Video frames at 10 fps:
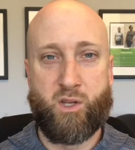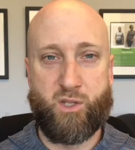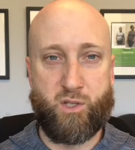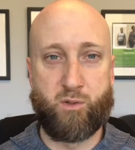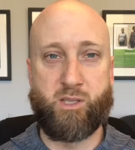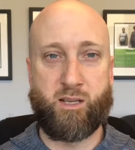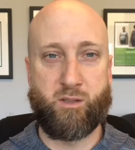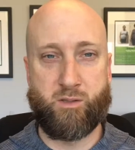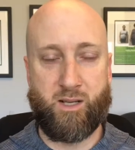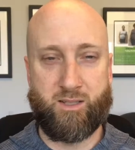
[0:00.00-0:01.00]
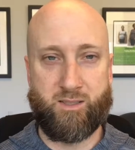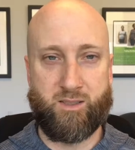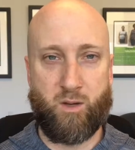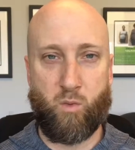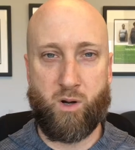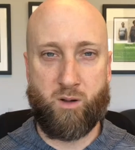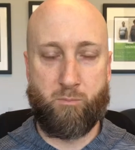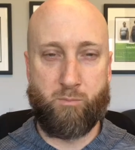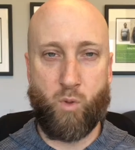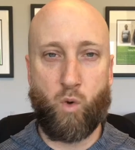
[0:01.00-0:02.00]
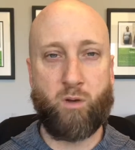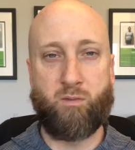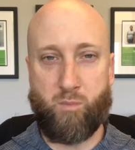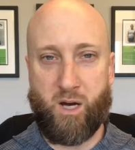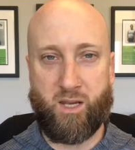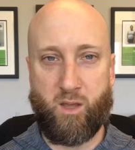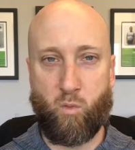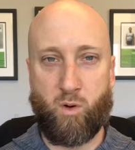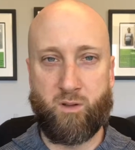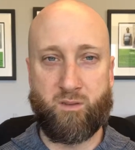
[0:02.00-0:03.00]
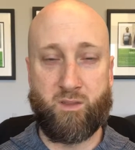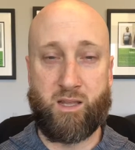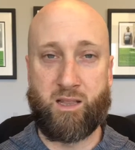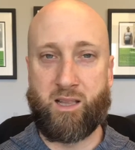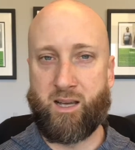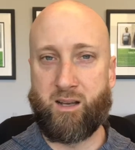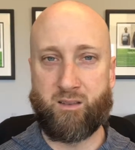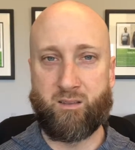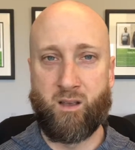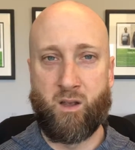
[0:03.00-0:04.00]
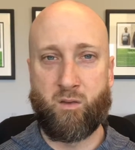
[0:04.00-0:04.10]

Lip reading: Choose exercises that work more of the body at once than less,